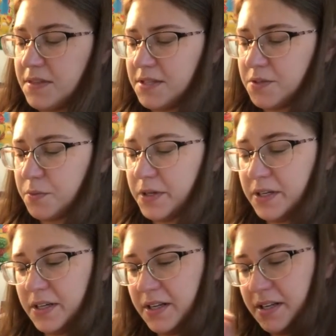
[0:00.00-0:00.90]
This
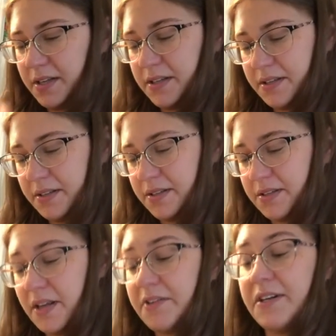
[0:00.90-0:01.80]
one
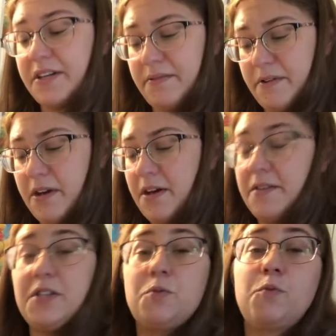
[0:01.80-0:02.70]
is Zelda.
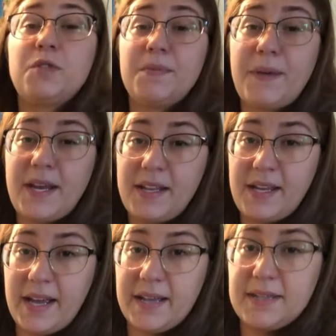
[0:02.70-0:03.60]
This one was a pain in
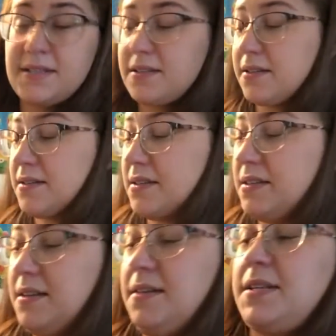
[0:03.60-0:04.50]
the ass because of the
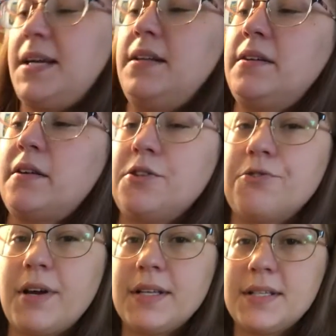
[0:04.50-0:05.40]
detail on her
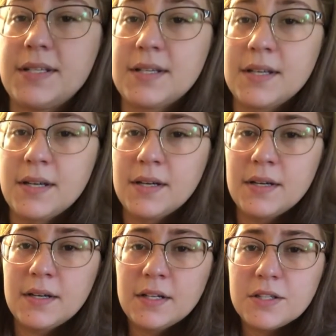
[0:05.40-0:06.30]
dress.
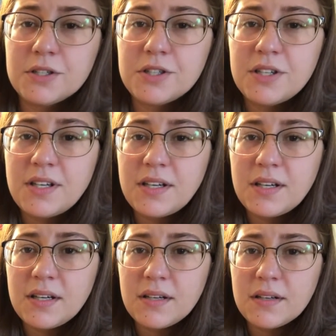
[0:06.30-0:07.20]

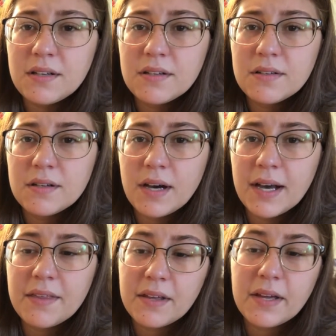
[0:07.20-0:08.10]
She,
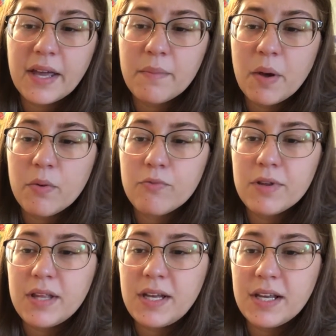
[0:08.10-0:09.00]
I think, came out
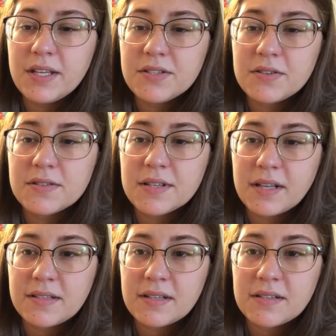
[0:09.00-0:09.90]
really nice, all
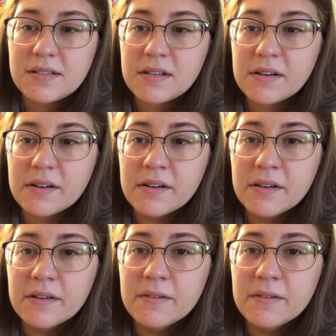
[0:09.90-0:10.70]
things considered.